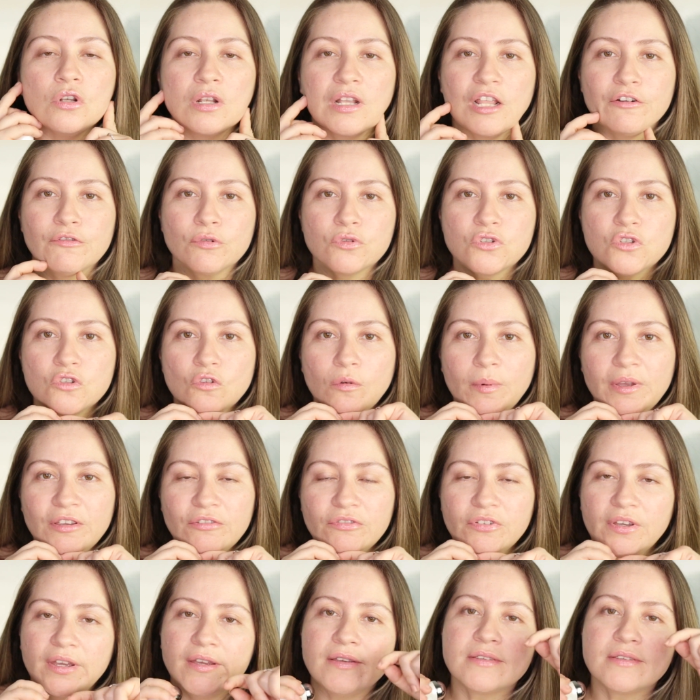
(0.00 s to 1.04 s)
level 2 on
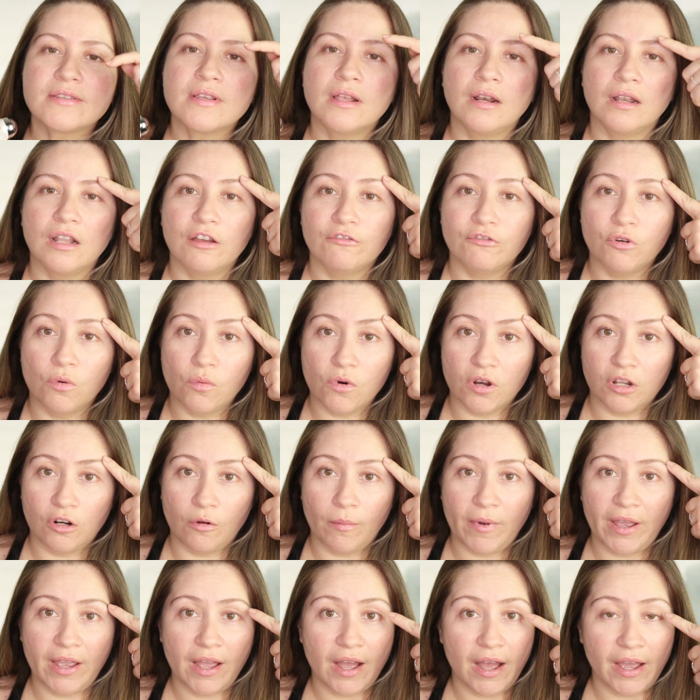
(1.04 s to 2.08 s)
my face, level 1
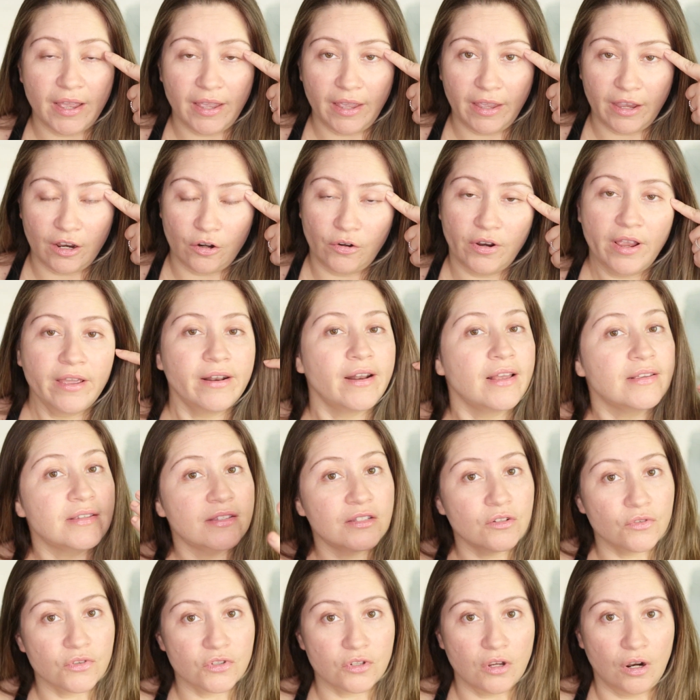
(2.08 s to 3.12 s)
on my eye area, and I
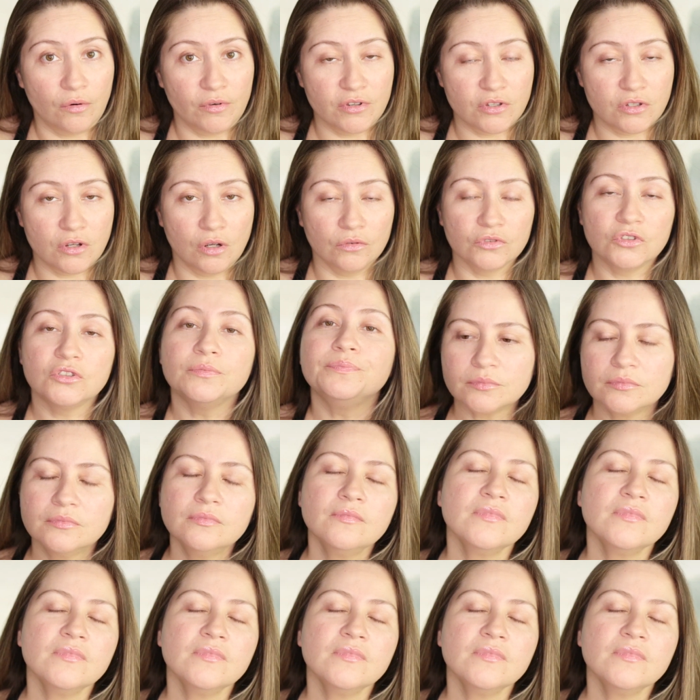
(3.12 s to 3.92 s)
still saw results.